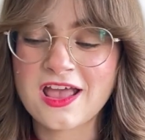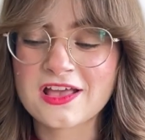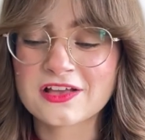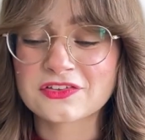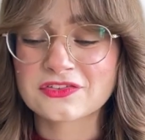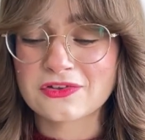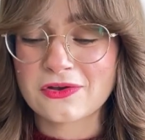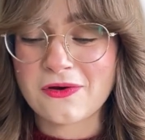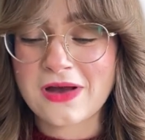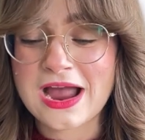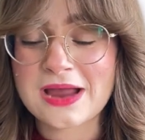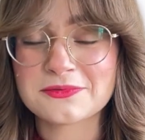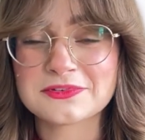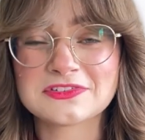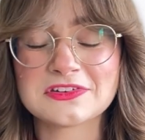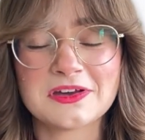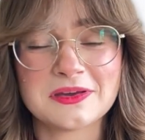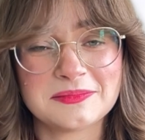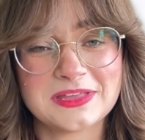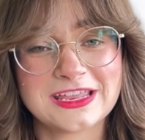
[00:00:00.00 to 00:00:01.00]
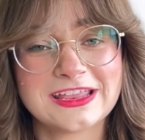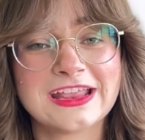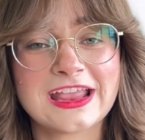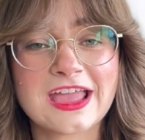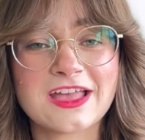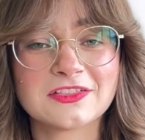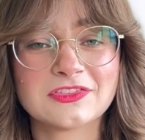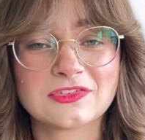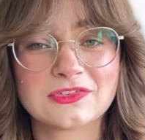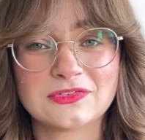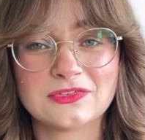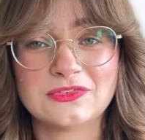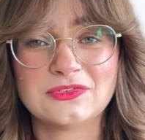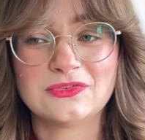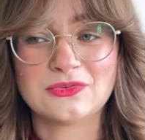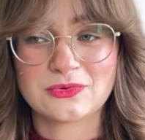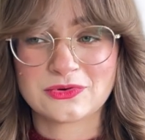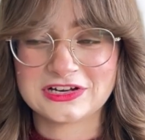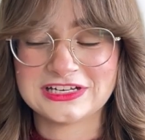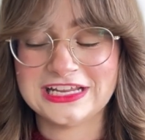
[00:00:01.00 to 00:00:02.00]
So I was not making heads
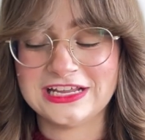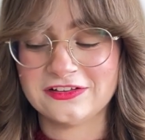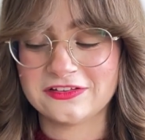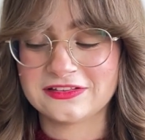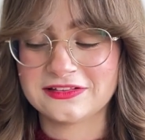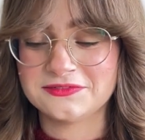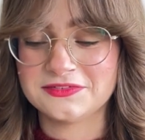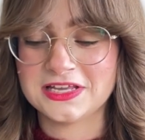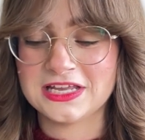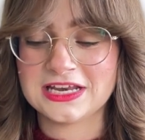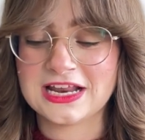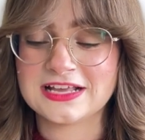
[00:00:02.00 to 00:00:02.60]
nor tails of it.